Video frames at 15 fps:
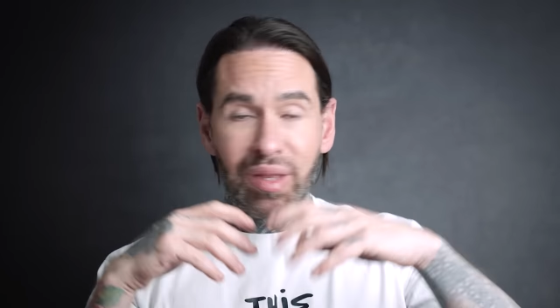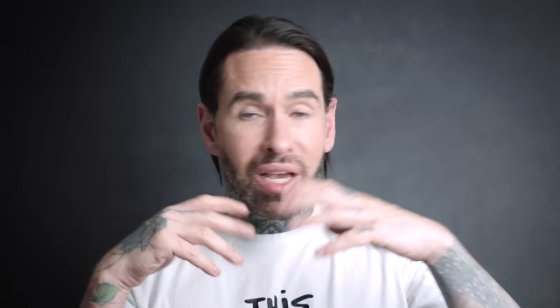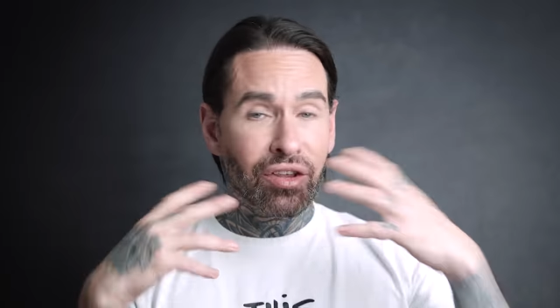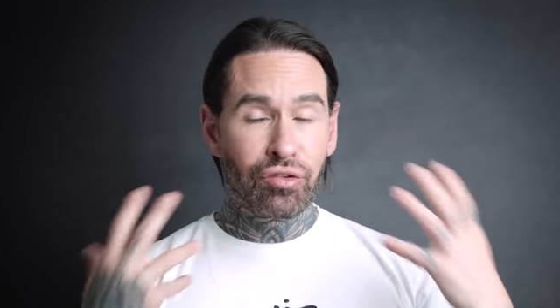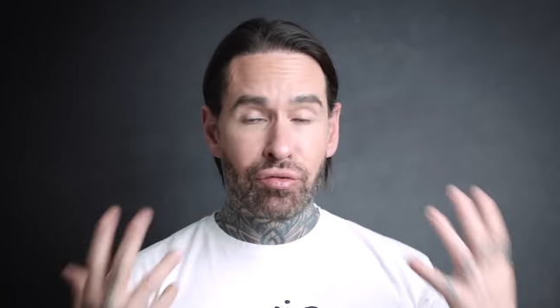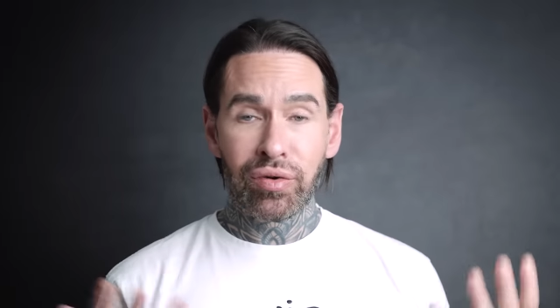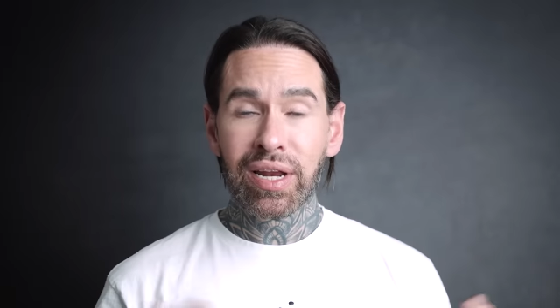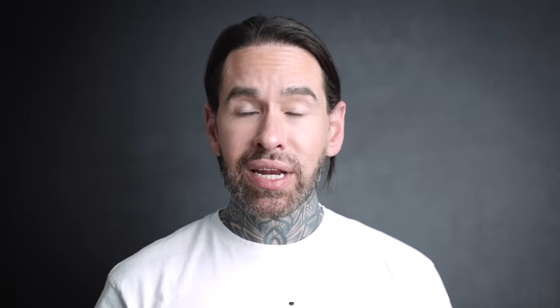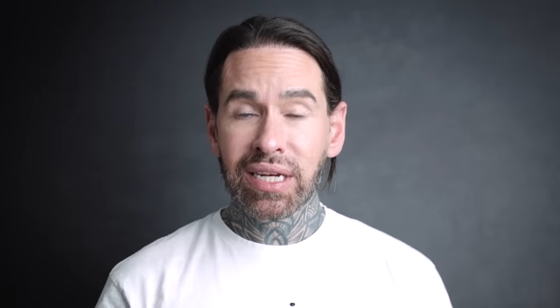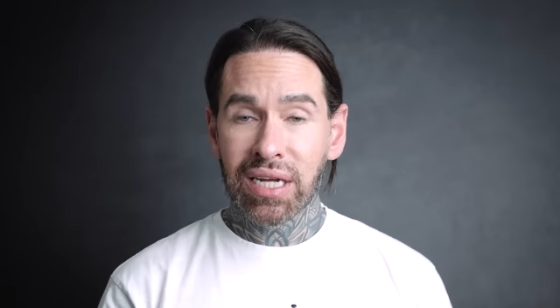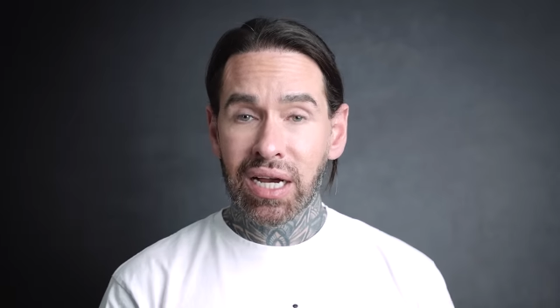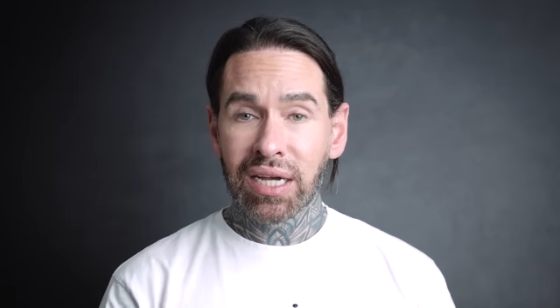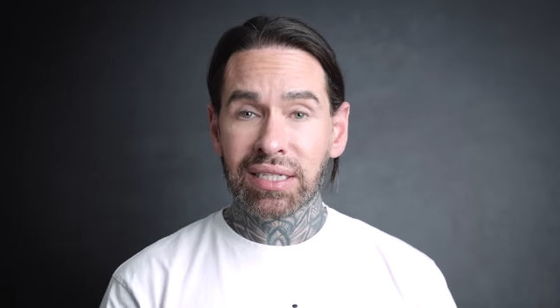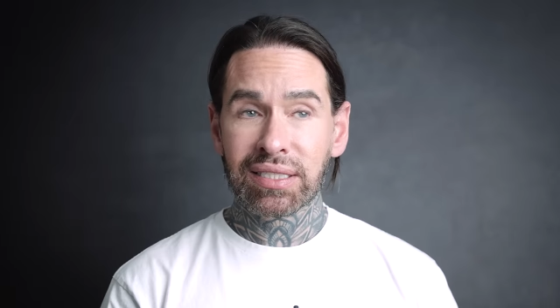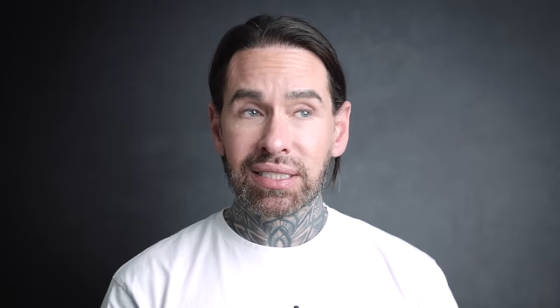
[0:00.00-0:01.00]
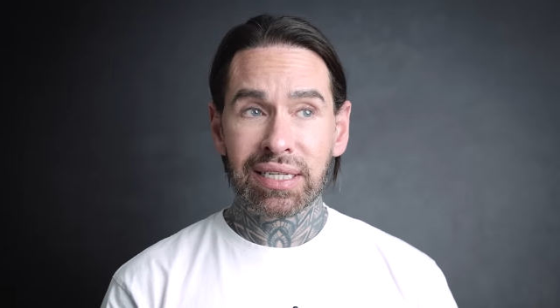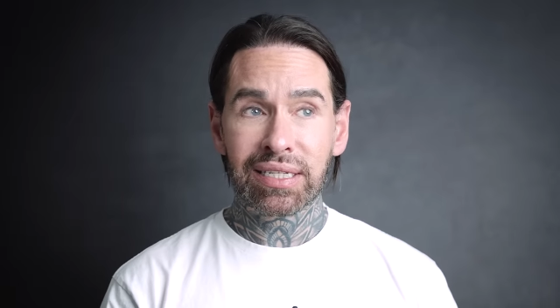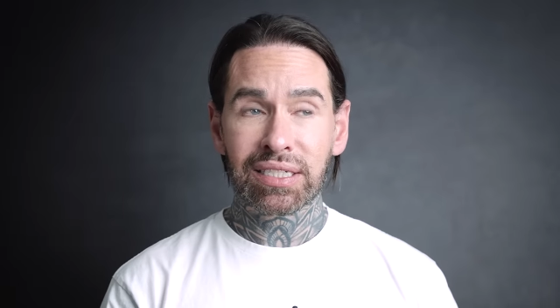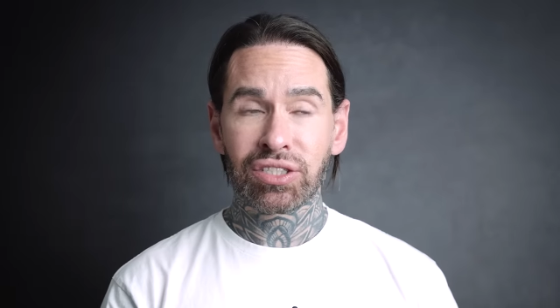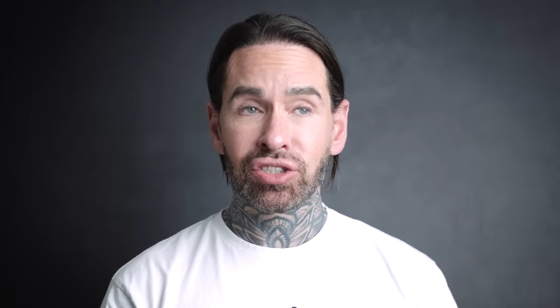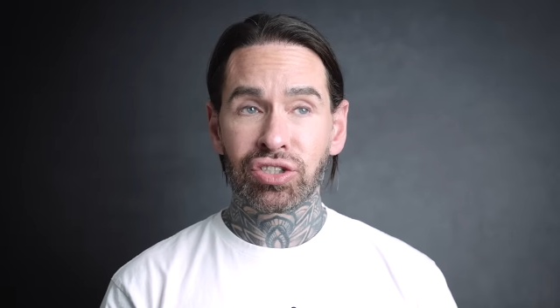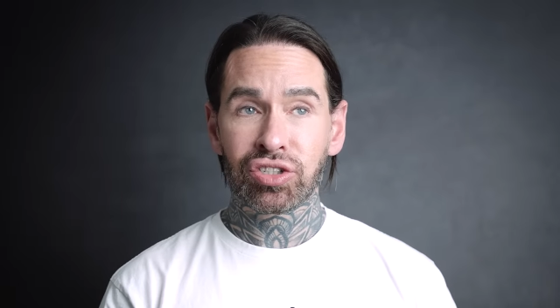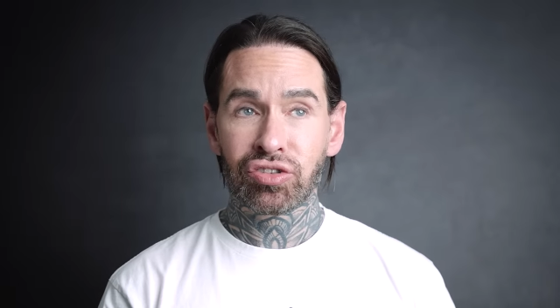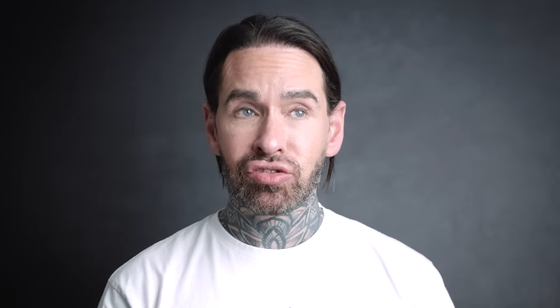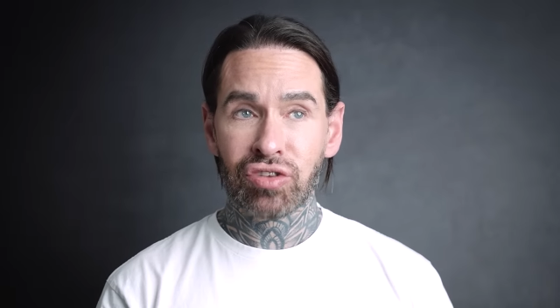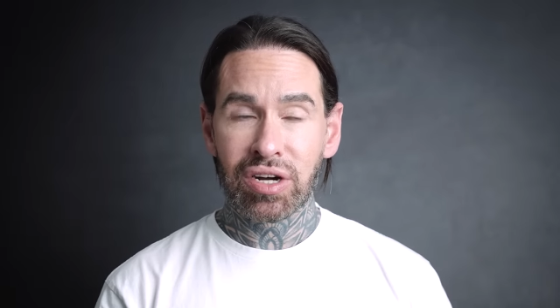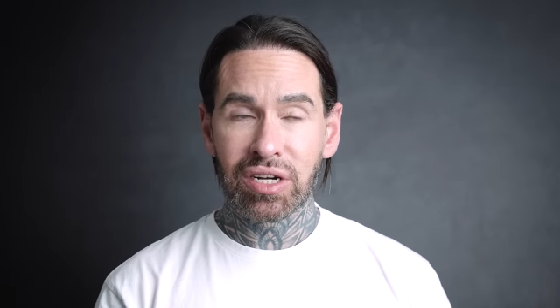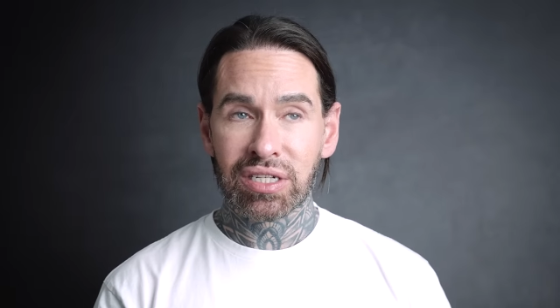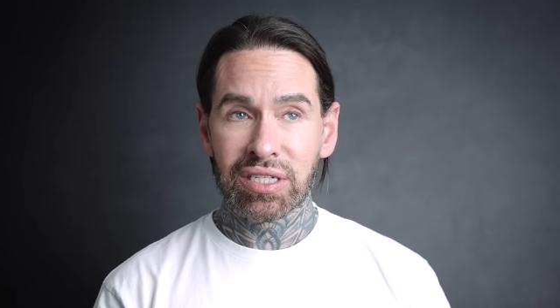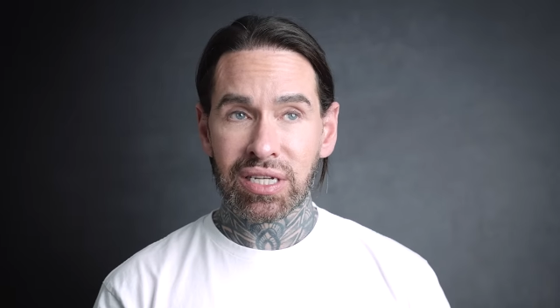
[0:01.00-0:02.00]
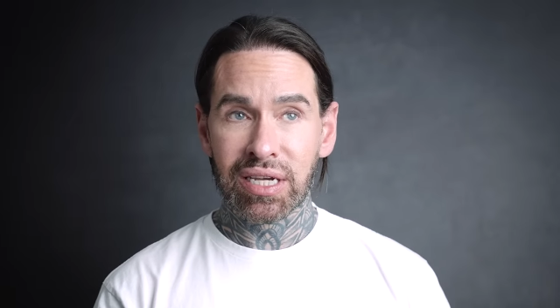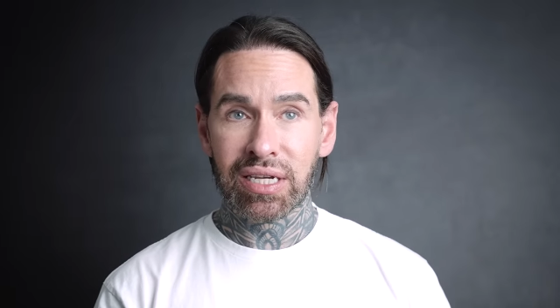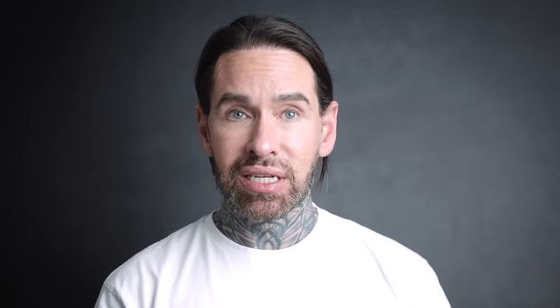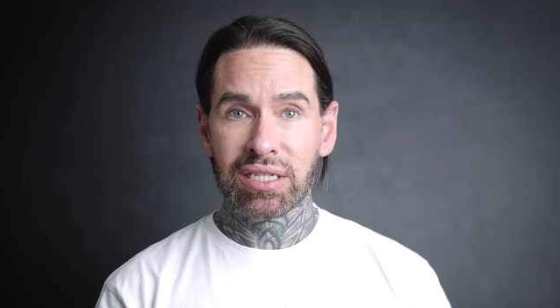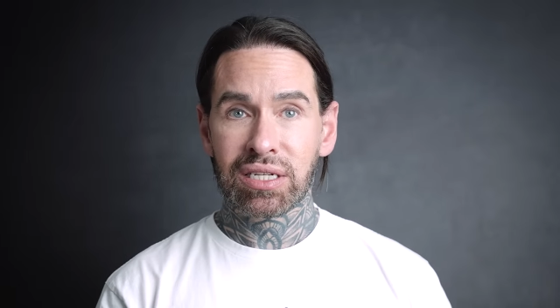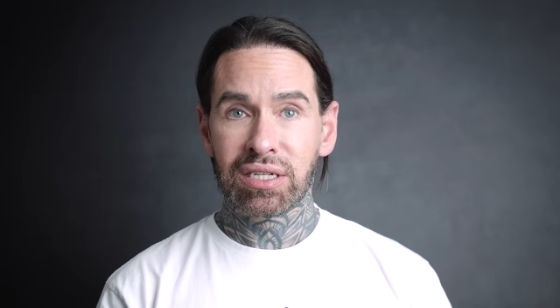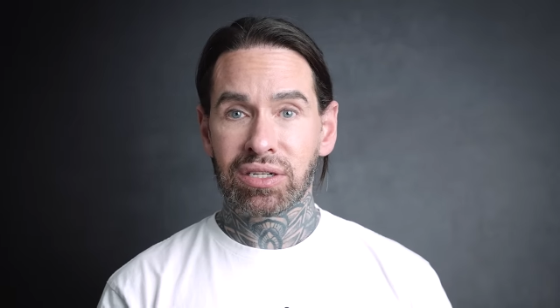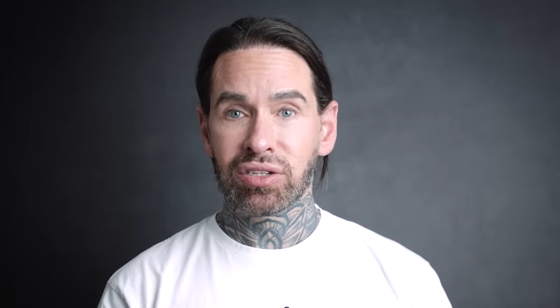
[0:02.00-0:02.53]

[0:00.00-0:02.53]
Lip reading: is a really nicely constructed,